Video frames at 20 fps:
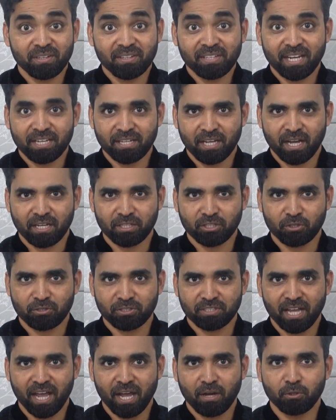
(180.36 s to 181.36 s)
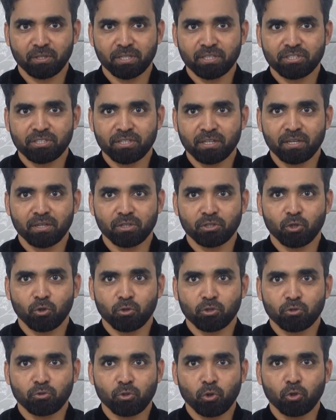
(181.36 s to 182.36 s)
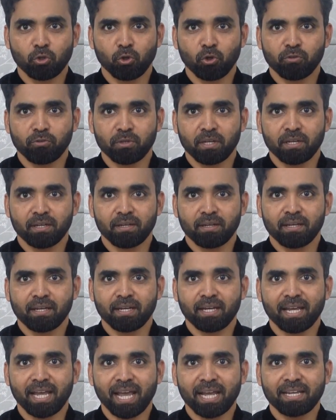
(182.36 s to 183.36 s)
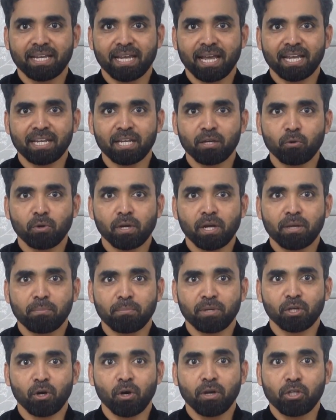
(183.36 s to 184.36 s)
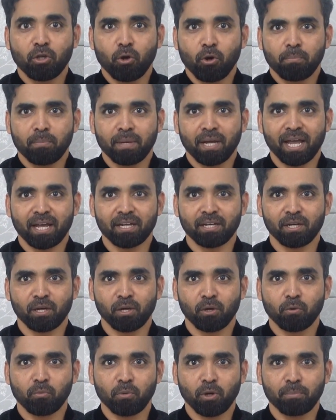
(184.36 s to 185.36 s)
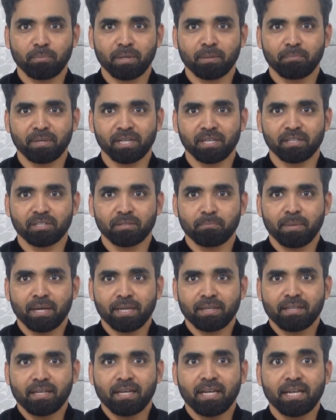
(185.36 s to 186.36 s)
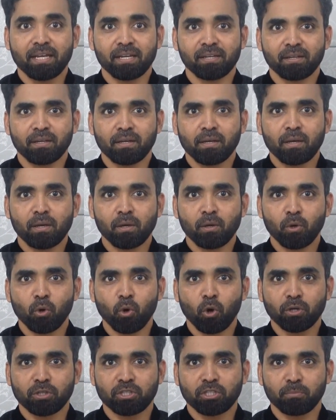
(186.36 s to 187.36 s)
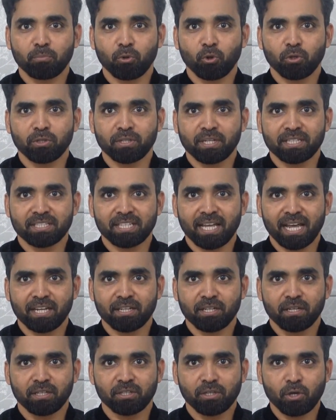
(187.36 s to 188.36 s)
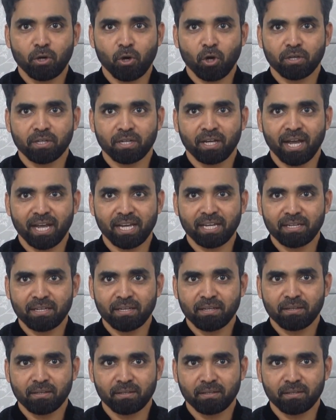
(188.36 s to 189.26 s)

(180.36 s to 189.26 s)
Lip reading: that unused hours don't roll over, and any work beyond your plan will be billed monthly. All support is handled online.